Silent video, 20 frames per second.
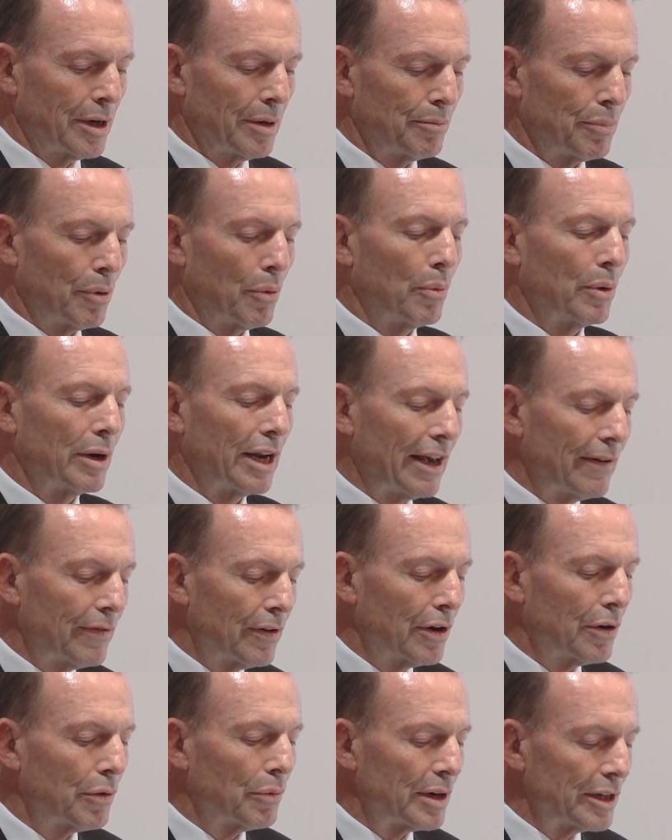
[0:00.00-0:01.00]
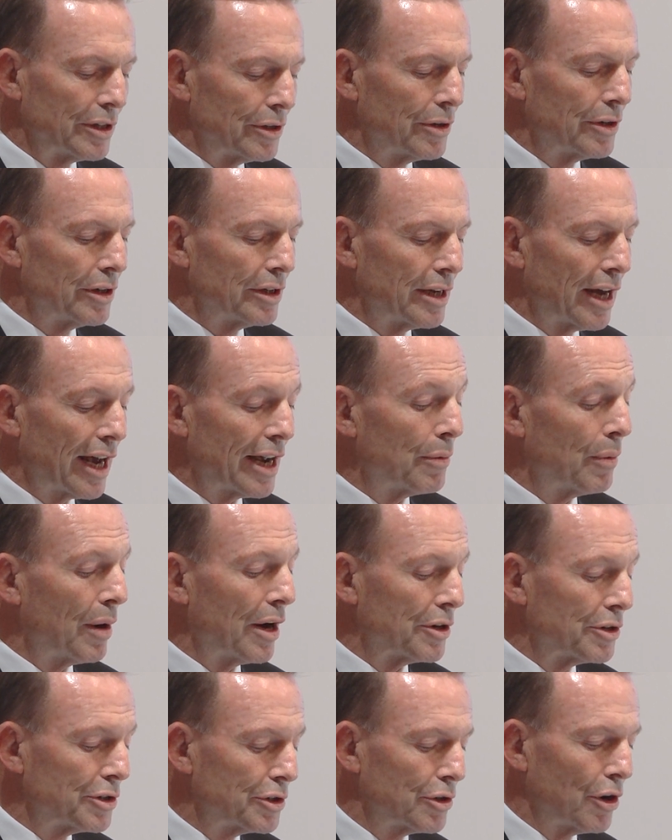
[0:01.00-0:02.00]
But whatever we do today
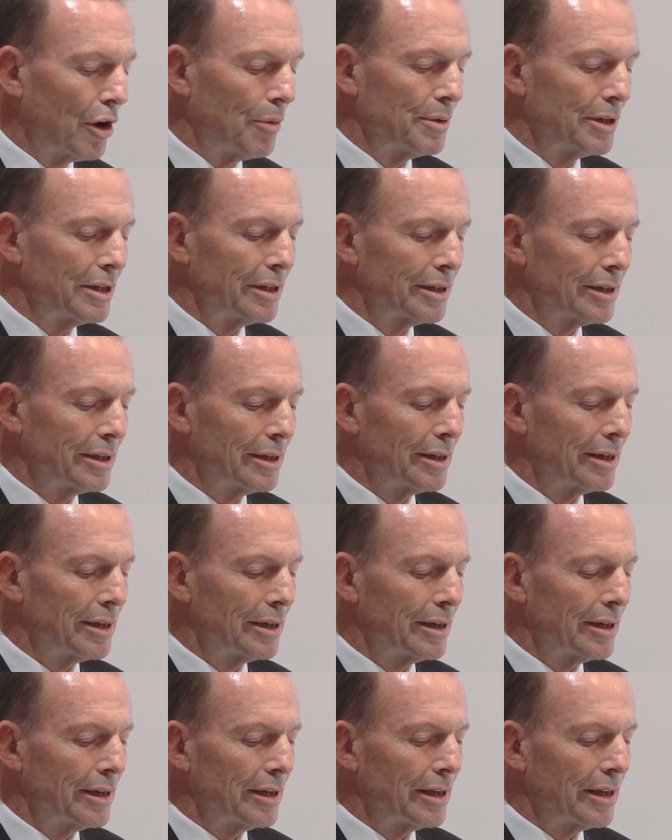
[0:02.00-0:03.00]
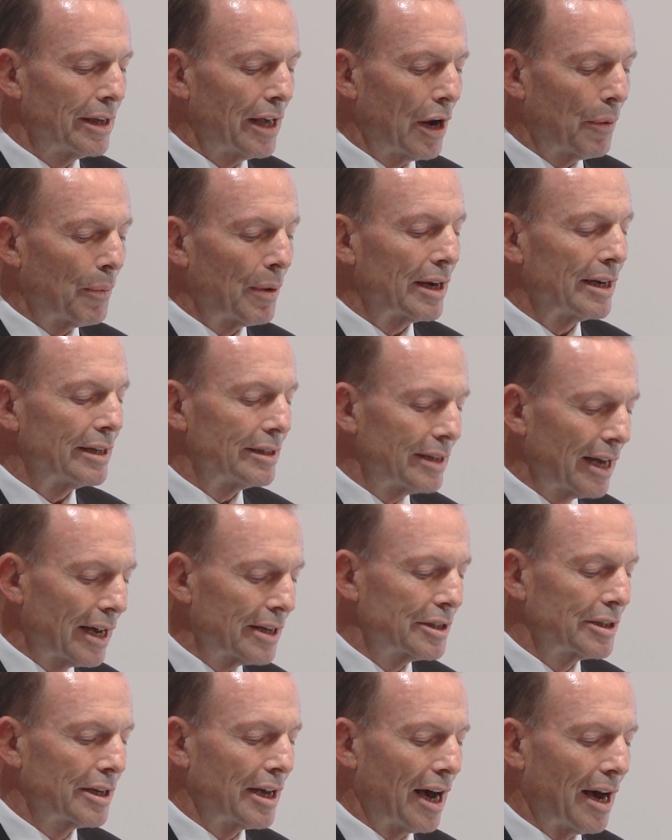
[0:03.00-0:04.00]
won't stop it, and when it
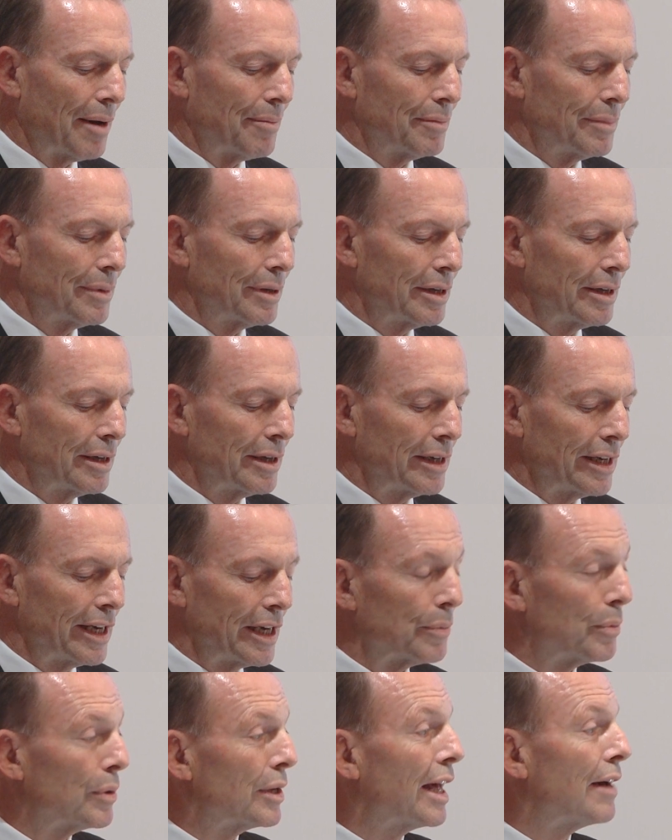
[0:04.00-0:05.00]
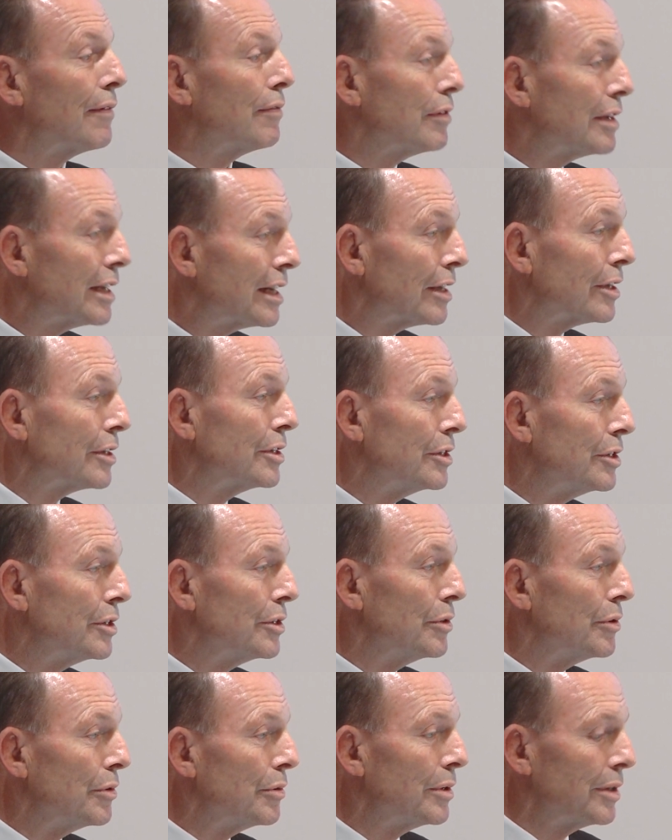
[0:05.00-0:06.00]
does come, it will have little to
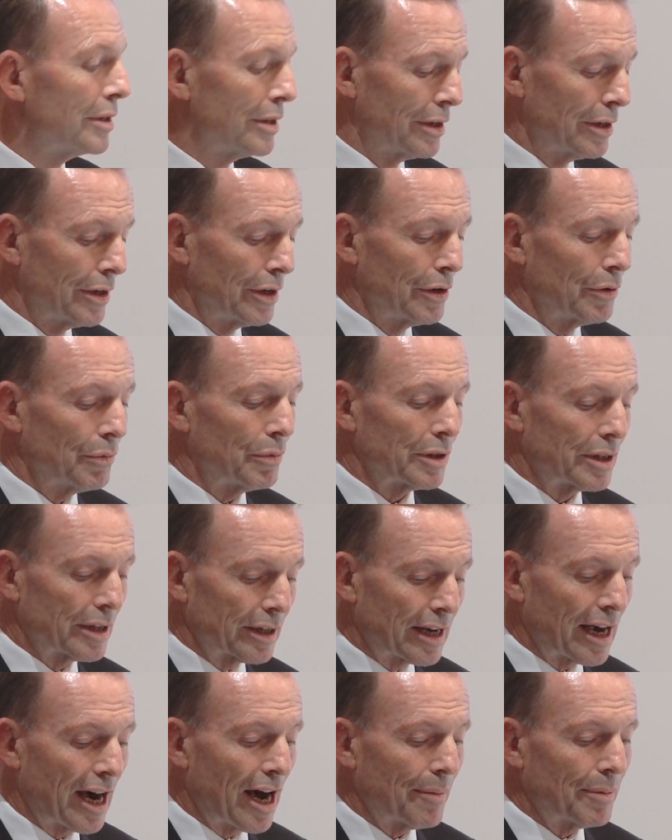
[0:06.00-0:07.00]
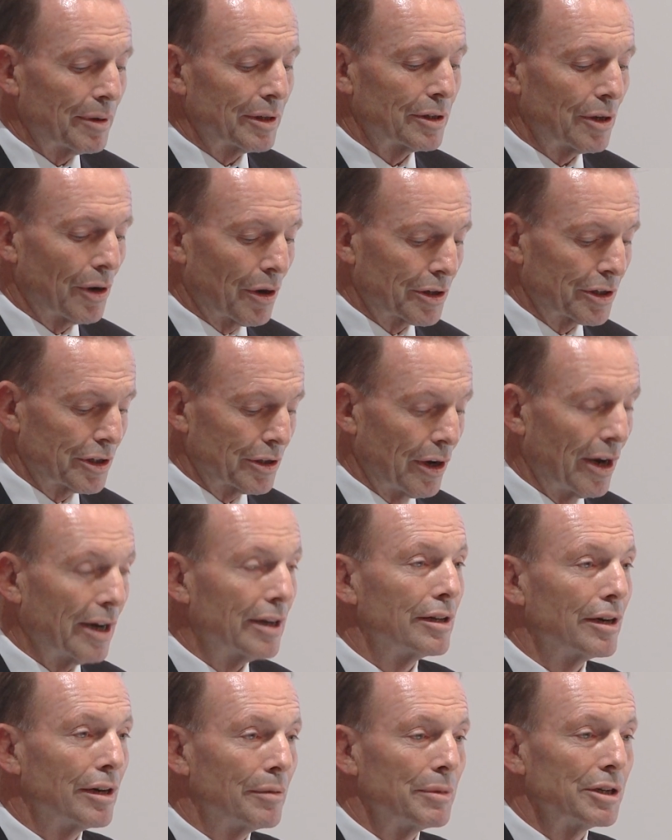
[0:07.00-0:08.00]
do with the carbon
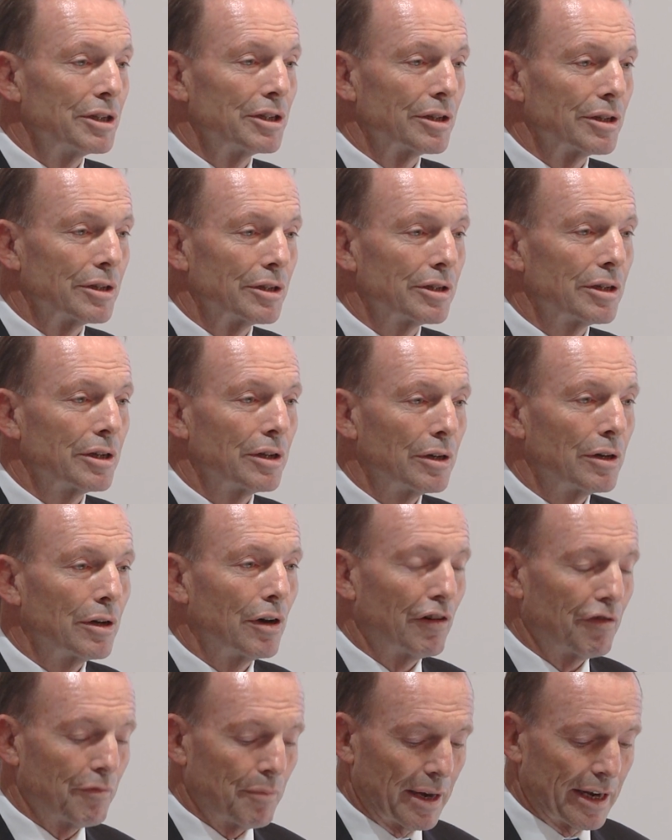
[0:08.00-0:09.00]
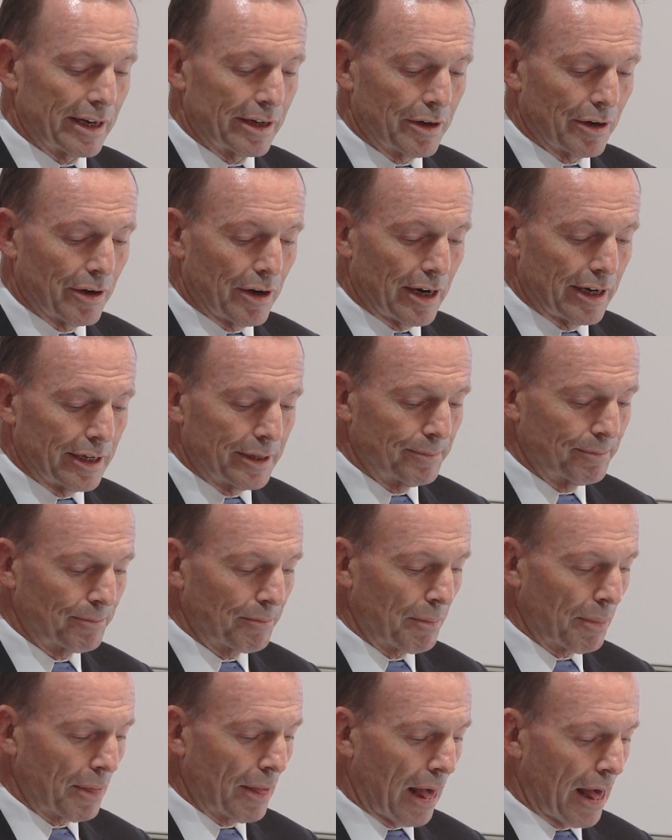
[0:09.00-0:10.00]
dioxide emissions of mankind.
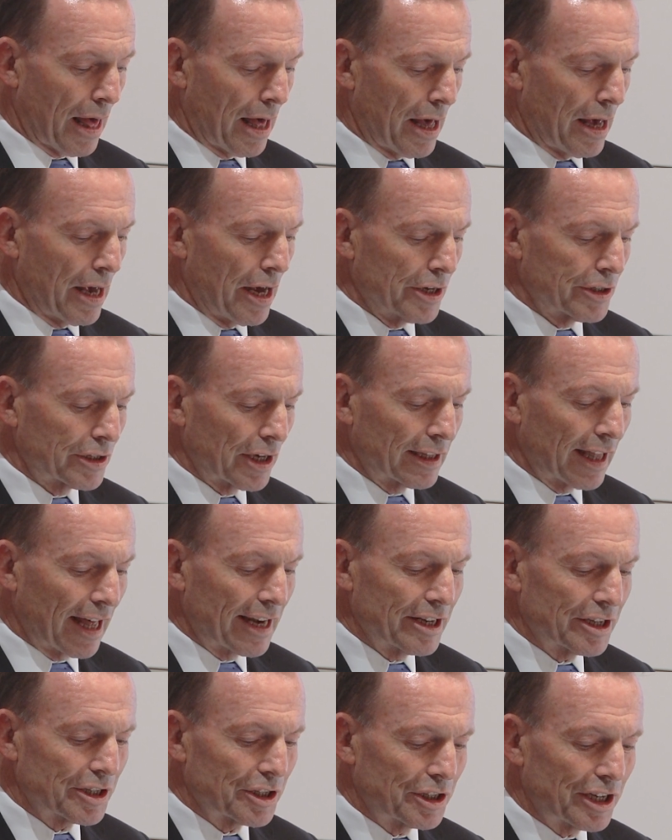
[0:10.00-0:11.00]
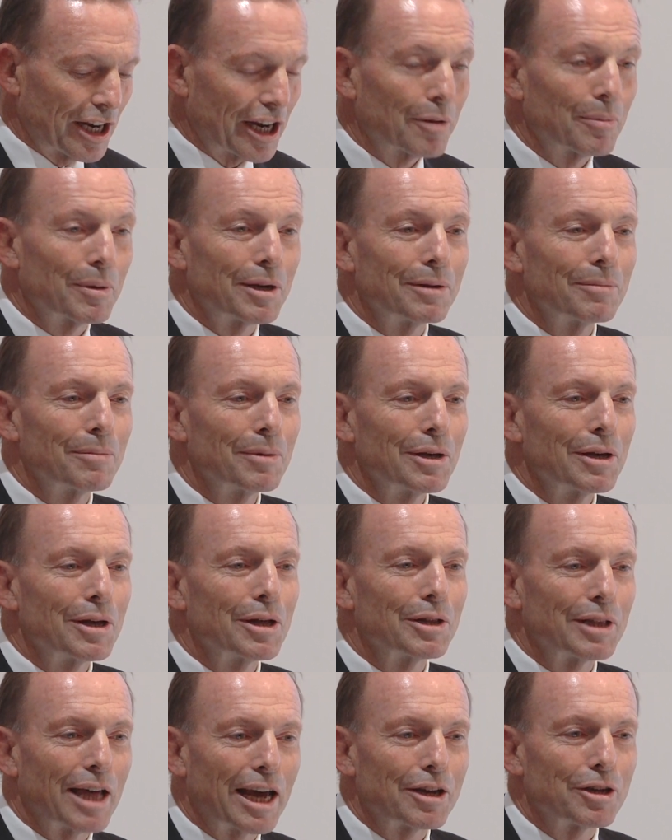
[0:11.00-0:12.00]
So, ladies and gentlemen,
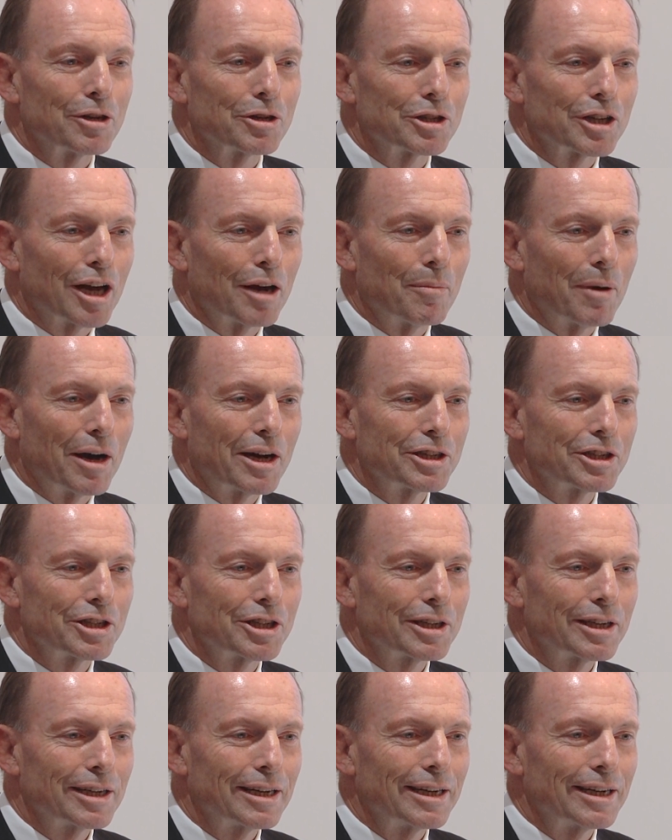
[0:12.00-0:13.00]
thank you so much.